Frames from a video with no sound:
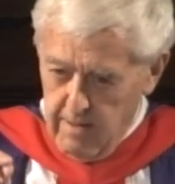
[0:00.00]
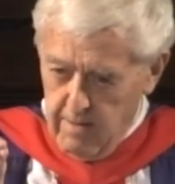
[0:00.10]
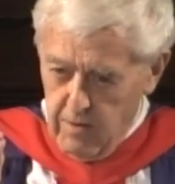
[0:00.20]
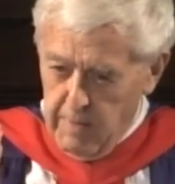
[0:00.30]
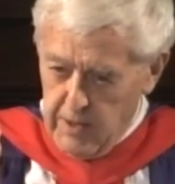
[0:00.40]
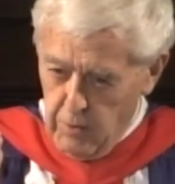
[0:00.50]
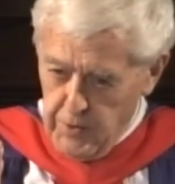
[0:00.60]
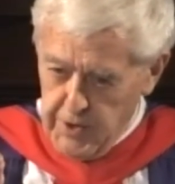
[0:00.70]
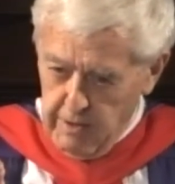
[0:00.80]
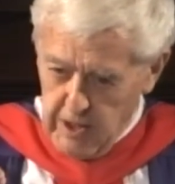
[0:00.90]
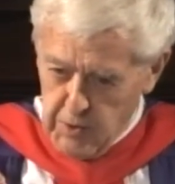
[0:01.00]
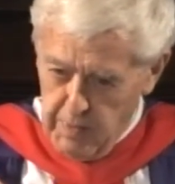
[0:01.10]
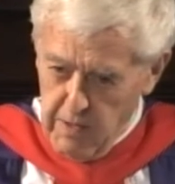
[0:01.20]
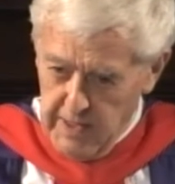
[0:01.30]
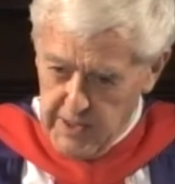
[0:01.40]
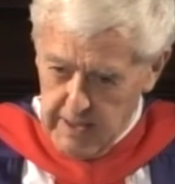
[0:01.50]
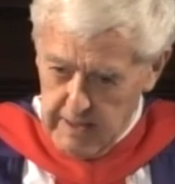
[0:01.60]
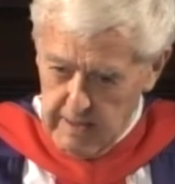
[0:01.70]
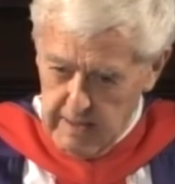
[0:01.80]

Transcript: you must also experience it,